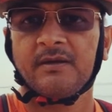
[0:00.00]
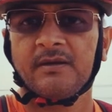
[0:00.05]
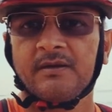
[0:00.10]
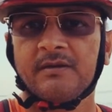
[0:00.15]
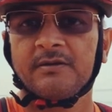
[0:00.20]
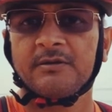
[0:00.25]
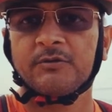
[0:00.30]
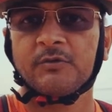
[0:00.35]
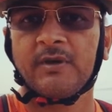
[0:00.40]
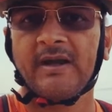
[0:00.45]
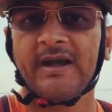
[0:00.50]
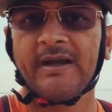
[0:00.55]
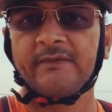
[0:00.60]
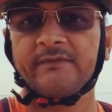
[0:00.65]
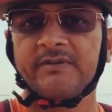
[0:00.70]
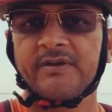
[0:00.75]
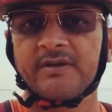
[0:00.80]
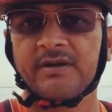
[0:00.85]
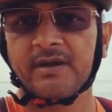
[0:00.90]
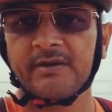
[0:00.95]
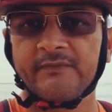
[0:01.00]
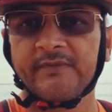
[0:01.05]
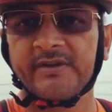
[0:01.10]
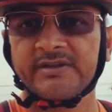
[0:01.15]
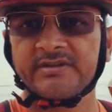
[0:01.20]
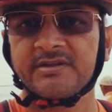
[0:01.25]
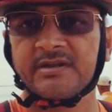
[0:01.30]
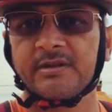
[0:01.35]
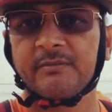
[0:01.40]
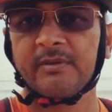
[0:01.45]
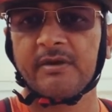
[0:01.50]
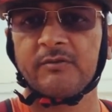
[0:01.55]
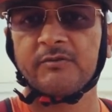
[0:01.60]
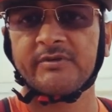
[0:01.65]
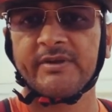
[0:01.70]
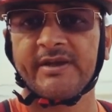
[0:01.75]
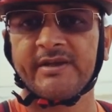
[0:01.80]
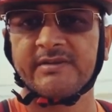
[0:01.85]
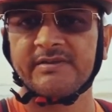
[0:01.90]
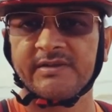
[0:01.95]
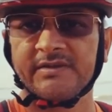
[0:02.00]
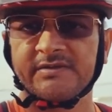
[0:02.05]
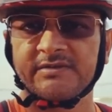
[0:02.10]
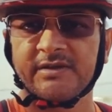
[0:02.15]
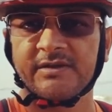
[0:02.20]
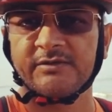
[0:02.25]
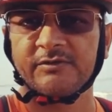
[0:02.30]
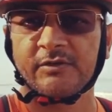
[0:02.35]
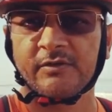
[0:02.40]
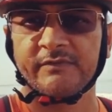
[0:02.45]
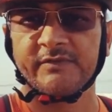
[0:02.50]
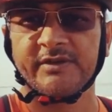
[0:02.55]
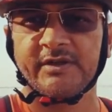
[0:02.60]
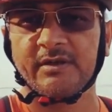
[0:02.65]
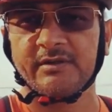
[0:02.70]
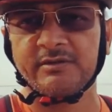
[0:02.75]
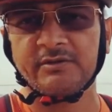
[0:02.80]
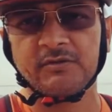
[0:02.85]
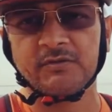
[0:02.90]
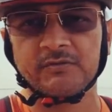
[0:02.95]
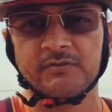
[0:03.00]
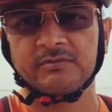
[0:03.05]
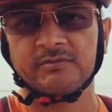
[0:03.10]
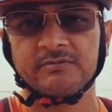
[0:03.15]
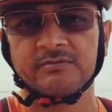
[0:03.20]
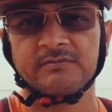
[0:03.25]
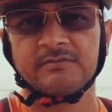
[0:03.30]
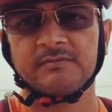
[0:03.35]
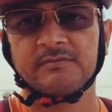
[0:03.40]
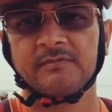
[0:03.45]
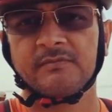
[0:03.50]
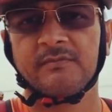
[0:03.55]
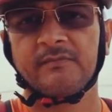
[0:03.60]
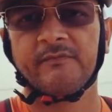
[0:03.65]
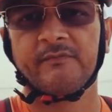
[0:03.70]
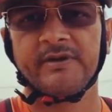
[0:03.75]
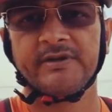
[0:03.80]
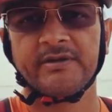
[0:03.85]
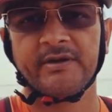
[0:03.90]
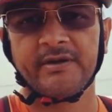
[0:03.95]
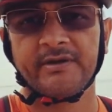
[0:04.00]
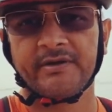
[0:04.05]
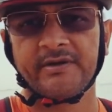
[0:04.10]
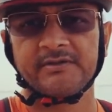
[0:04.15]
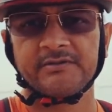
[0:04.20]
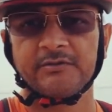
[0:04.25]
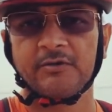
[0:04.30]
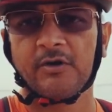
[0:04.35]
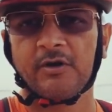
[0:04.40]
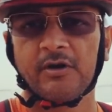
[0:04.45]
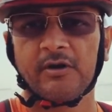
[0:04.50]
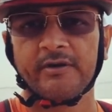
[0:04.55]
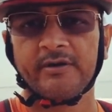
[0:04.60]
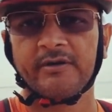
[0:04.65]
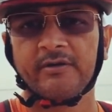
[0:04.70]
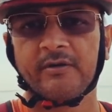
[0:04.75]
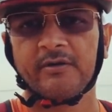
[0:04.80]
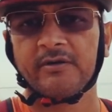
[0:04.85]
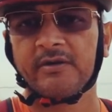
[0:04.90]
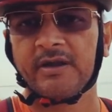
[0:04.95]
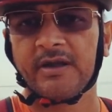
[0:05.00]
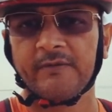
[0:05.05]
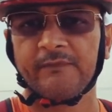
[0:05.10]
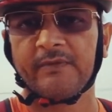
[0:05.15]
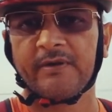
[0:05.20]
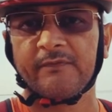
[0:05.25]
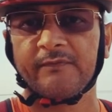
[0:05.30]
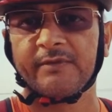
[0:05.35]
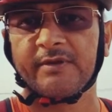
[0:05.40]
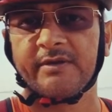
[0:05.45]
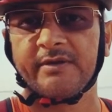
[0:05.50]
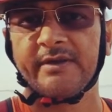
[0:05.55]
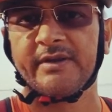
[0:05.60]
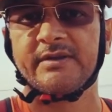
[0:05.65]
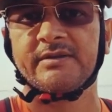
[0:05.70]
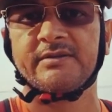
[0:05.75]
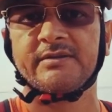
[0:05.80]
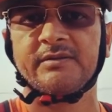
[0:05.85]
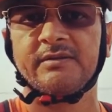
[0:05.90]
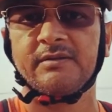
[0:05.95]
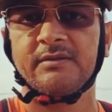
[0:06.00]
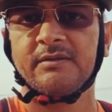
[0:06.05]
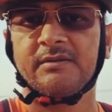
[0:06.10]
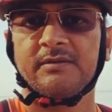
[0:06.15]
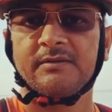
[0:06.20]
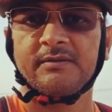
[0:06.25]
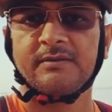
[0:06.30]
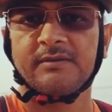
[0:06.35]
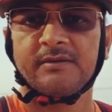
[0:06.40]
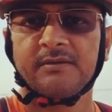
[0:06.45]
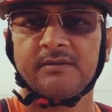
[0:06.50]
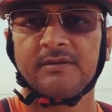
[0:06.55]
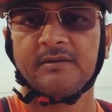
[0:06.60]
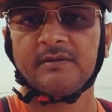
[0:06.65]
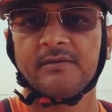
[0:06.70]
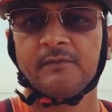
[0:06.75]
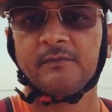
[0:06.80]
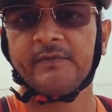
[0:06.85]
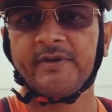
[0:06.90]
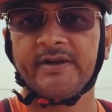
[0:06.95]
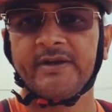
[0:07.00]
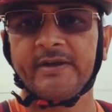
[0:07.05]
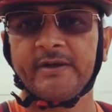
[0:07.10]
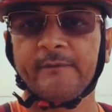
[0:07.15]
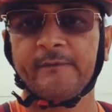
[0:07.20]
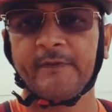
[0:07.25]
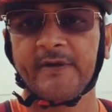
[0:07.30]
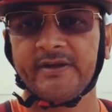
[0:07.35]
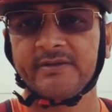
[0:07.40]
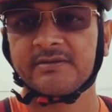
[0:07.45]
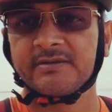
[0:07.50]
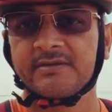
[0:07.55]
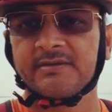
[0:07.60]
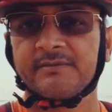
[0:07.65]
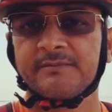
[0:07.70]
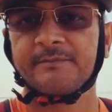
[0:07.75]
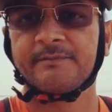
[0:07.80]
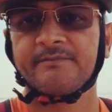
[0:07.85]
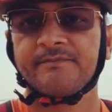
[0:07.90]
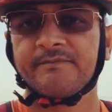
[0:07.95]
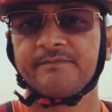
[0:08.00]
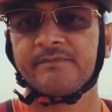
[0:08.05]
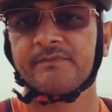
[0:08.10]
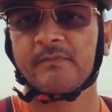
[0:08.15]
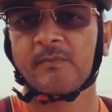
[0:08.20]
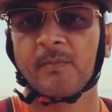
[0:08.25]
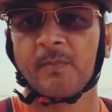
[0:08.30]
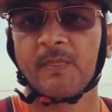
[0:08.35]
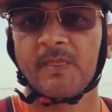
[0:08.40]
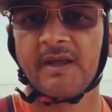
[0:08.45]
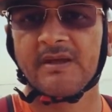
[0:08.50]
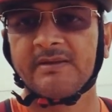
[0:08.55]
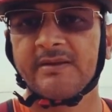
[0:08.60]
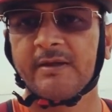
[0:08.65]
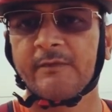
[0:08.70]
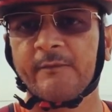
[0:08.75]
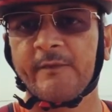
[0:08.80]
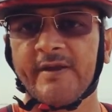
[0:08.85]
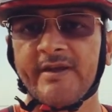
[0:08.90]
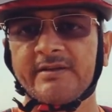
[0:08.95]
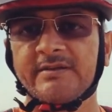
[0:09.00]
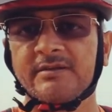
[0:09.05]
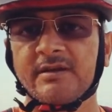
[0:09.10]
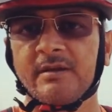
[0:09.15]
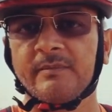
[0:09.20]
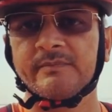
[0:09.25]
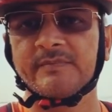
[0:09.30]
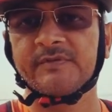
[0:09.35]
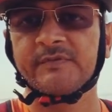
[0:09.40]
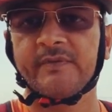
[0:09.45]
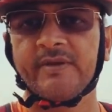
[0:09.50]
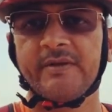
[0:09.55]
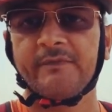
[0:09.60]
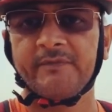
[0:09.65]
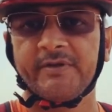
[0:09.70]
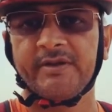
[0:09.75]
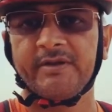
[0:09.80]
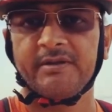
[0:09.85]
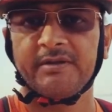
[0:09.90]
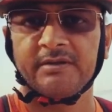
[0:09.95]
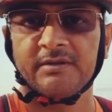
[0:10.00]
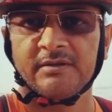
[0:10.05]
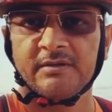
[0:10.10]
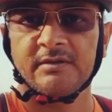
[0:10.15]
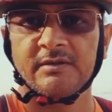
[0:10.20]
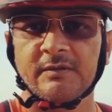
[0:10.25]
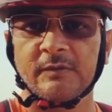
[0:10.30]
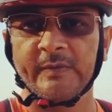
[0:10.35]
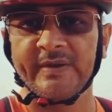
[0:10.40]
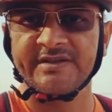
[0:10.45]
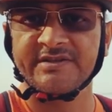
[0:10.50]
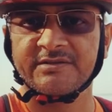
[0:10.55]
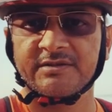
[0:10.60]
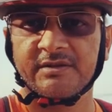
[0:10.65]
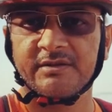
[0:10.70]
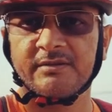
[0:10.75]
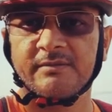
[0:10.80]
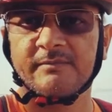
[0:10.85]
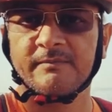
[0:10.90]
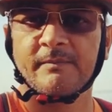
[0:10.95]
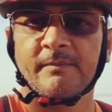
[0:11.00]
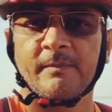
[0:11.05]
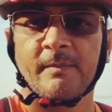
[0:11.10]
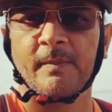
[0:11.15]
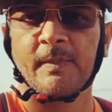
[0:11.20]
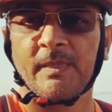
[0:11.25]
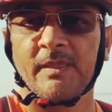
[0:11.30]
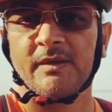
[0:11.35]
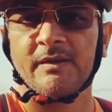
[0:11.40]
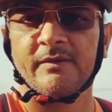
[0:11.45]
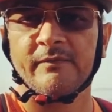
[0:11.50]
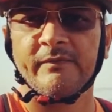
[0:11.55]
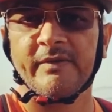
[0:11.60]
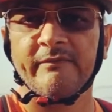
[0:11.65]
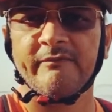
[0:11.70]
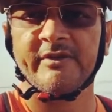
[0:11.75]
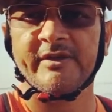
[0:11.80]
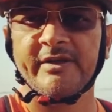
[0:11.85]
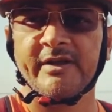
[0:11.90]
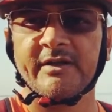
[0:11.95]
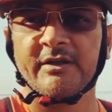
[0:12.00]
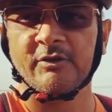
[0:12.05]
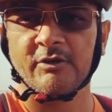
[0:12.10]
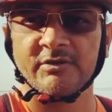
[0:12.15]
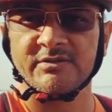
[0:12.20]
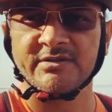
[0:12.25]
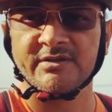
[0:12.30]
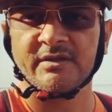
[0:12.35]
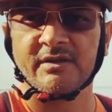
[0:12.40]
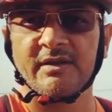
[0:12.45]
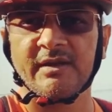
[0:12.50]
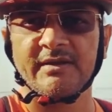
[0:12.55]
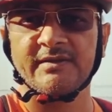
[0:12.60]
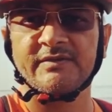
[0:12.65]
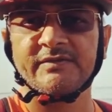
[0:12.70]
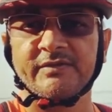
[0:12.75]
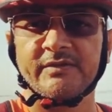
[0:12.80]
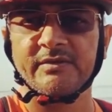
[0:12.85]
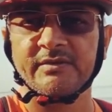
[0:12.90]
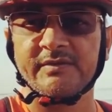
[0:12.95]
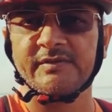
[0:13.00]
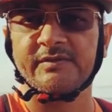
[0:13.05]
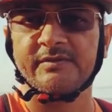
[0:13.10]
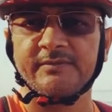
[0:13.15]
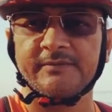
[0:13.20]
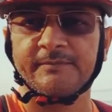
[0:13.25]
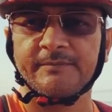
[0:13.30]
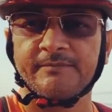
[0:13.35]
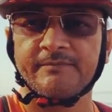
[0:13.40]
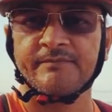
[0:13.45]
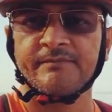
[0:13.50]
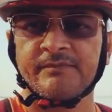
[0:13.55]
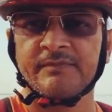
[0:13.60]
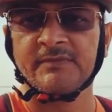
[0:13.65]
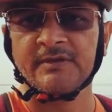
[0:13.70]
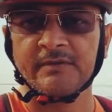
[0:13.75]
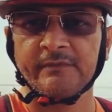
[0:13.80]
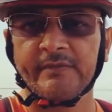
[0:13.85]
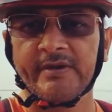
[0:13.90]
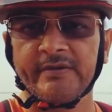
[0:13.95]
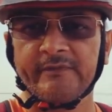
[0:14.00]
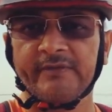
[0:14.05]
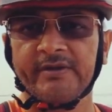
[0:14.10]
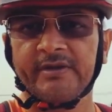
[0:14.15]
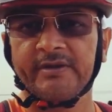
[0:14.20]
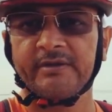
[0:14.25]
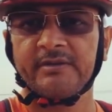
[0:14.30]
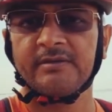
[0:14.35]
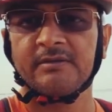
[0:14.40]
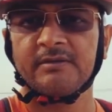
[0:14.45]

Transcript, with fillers: To have the conviction about the existence of the unknown, whether it is God or life after death, we need faith. And that faith comes when we question, when we get logical answers, when we